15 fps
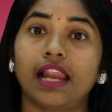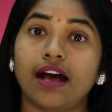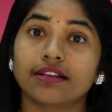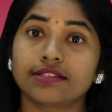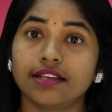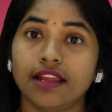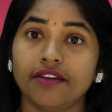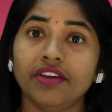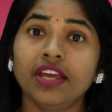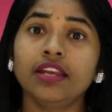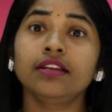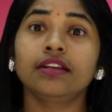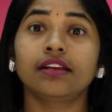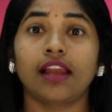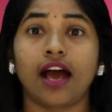Class
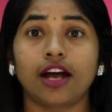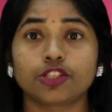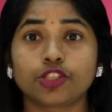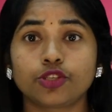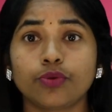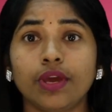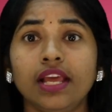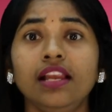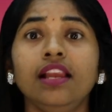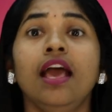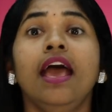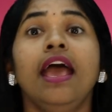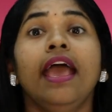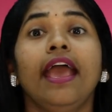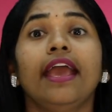11, class 12,
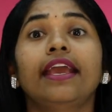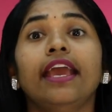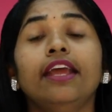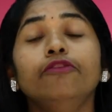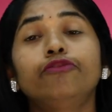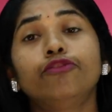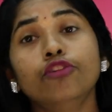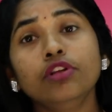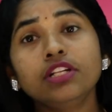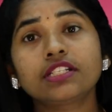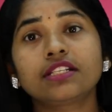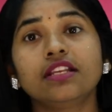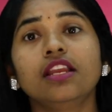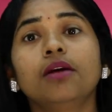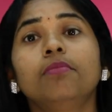again, full
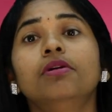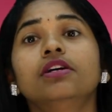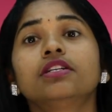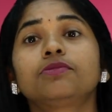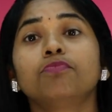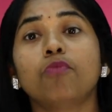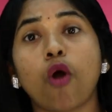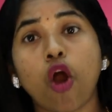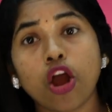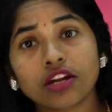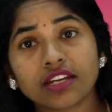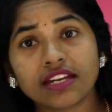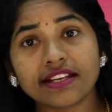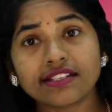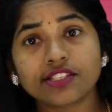syllabus,
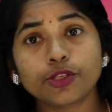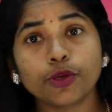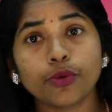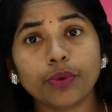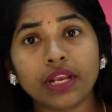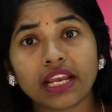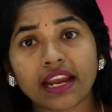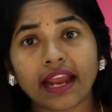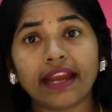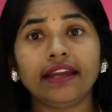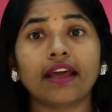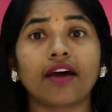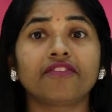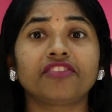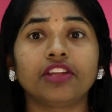mock tests you will
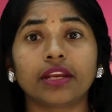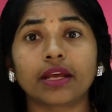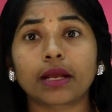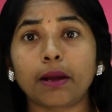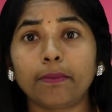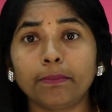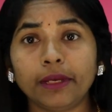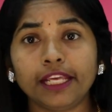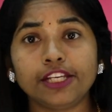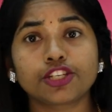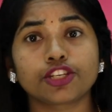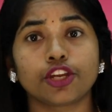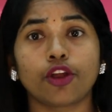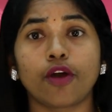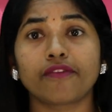write after a
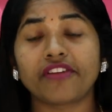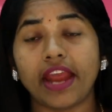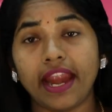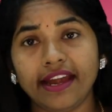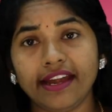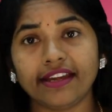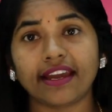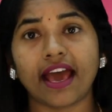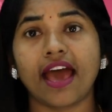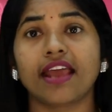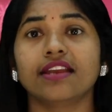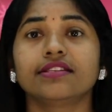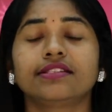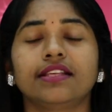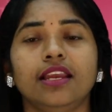completion of
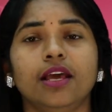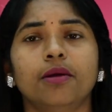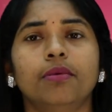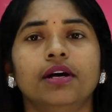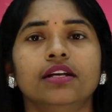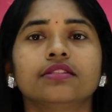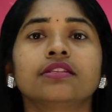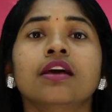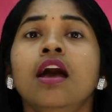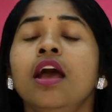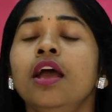entire syllabus.